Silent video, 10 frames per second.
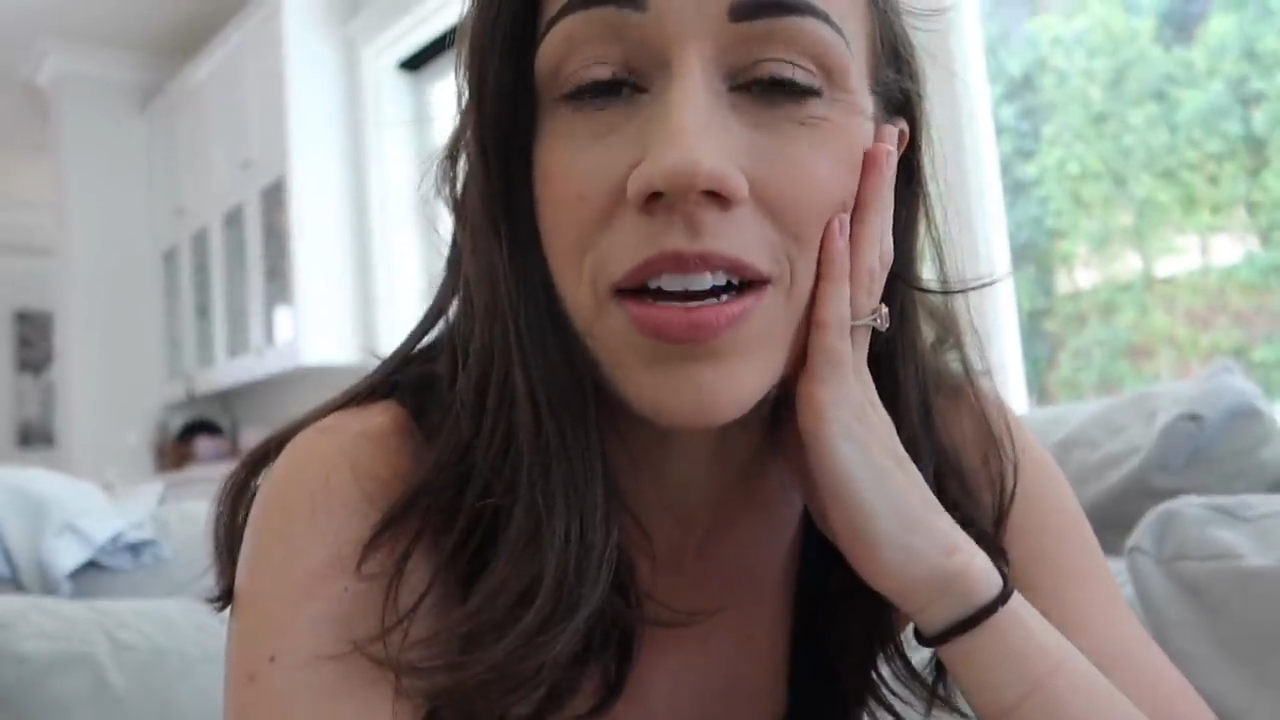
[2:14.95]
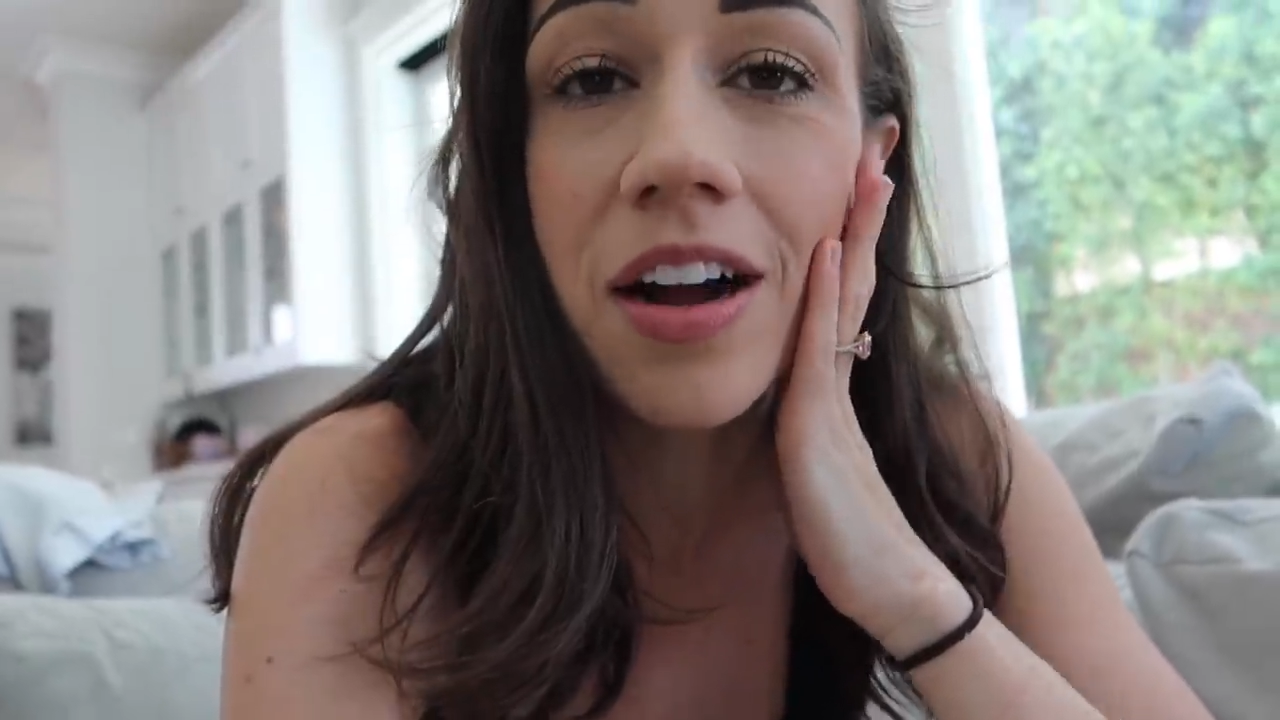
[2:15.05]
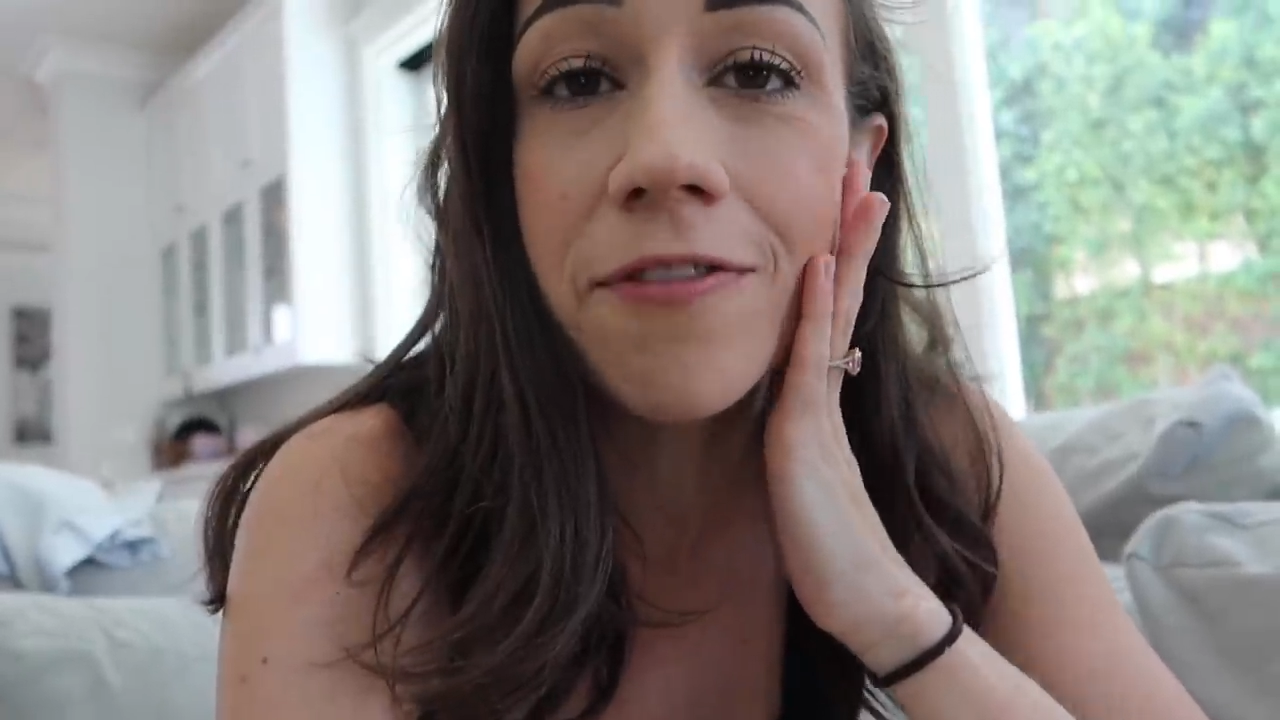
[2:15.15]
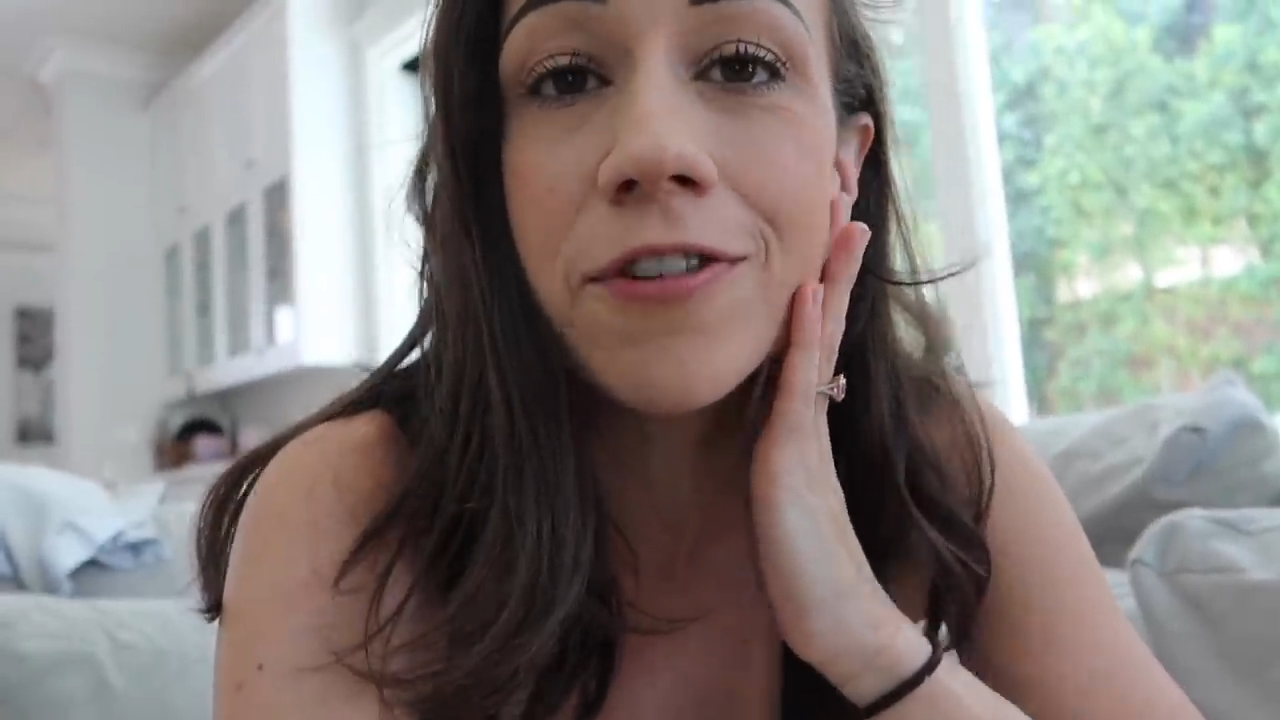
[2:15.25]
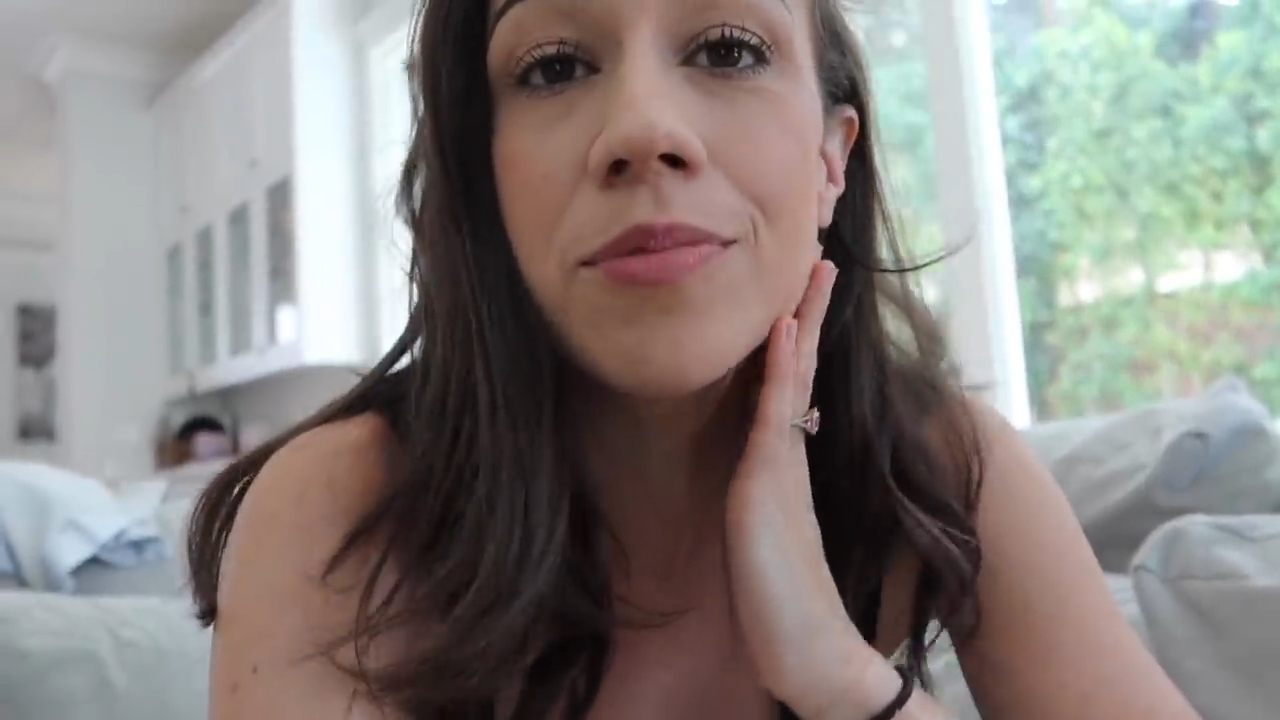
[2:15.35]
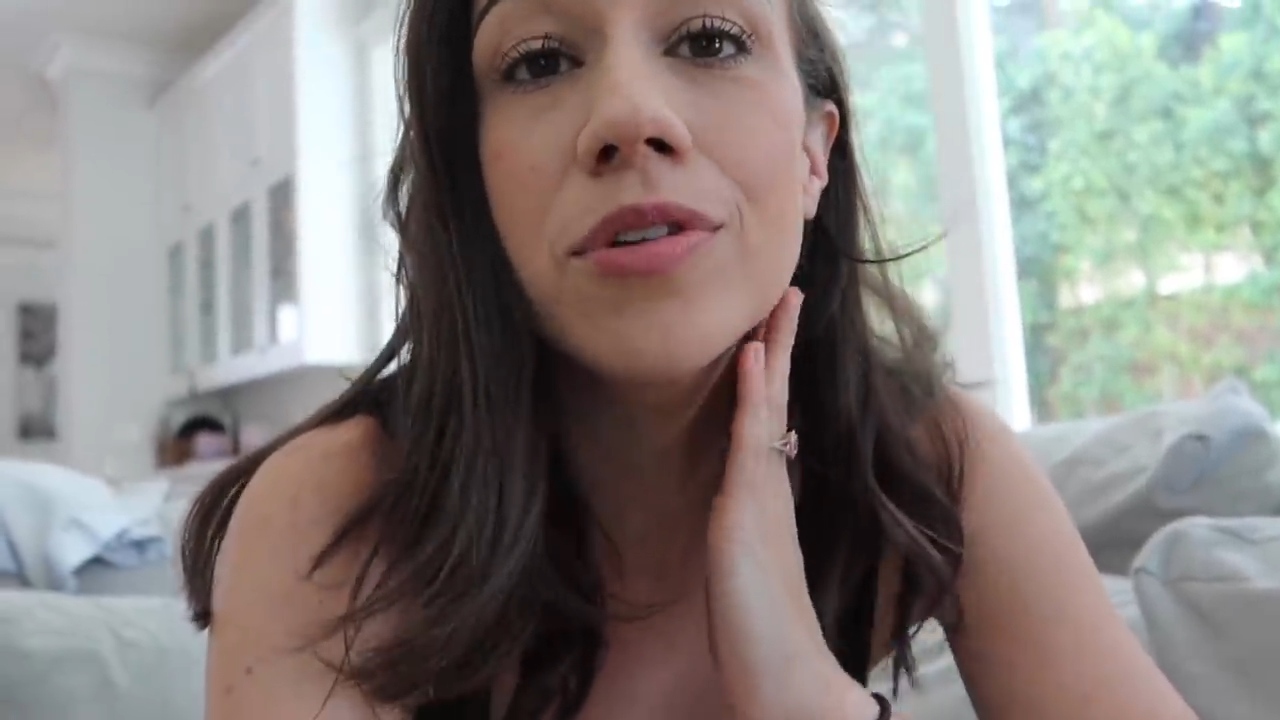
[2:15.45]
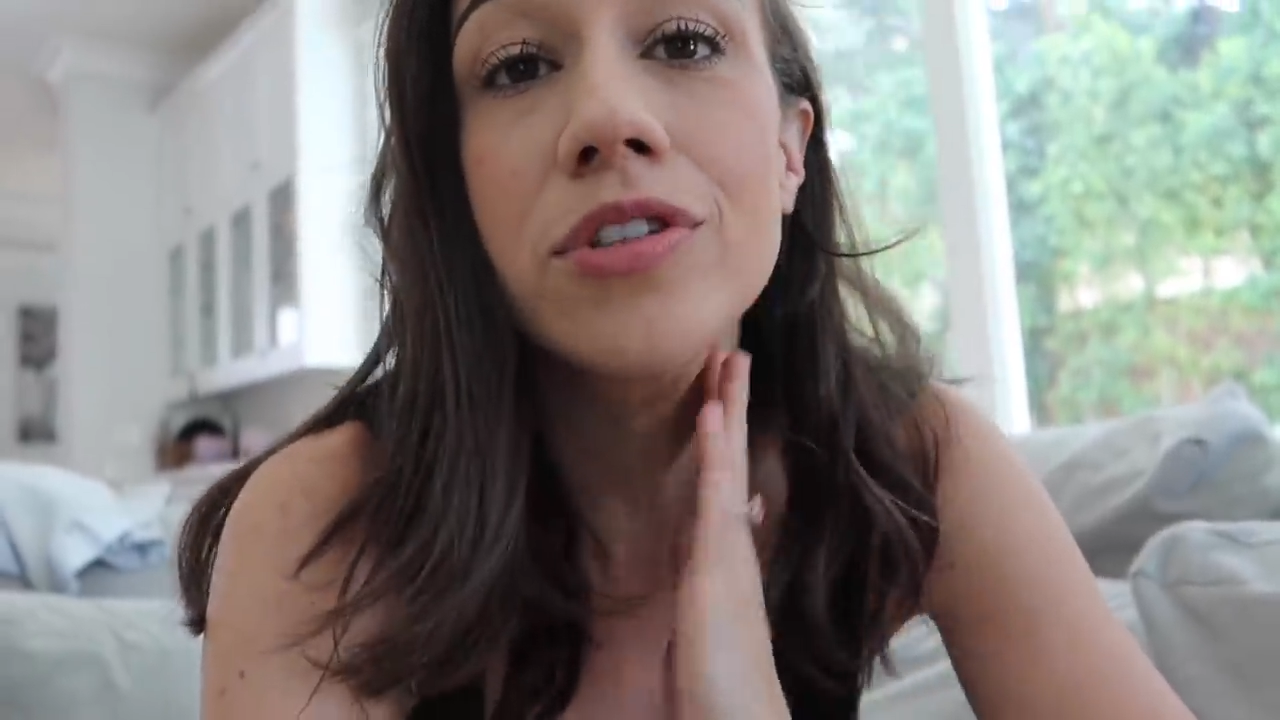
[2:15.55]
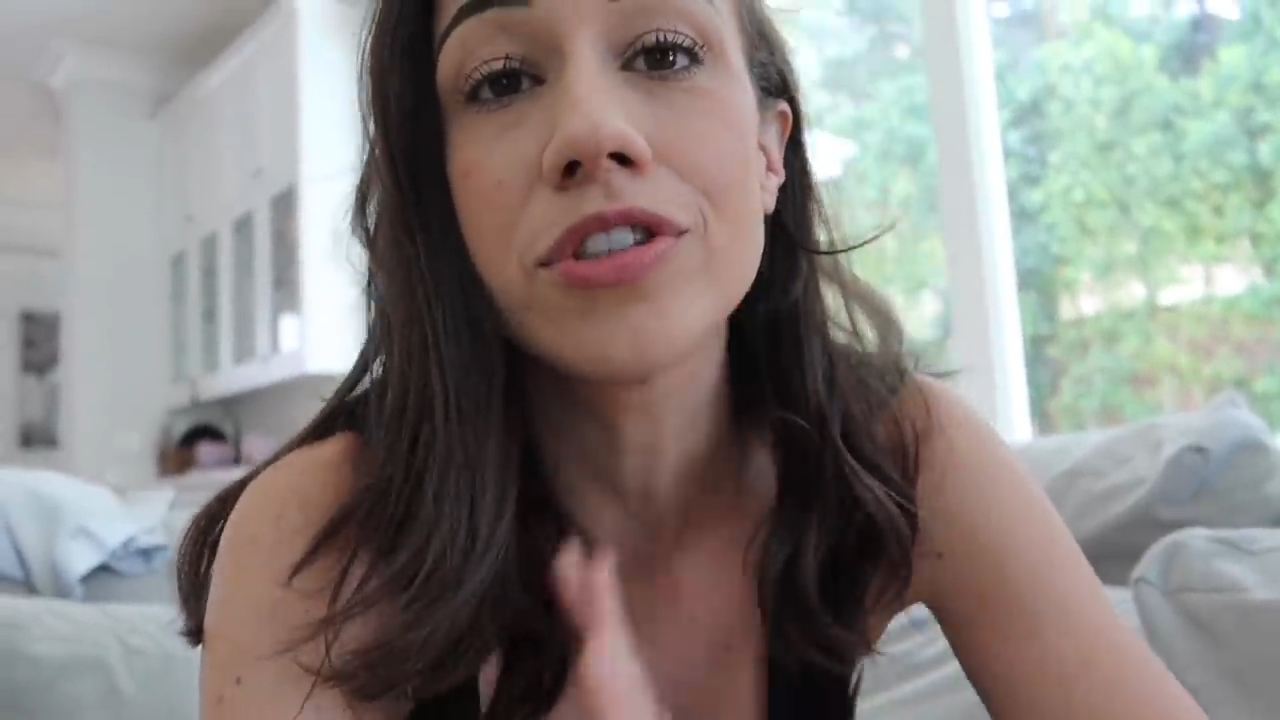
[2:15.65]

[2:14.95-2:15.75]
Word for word: uncomfortable or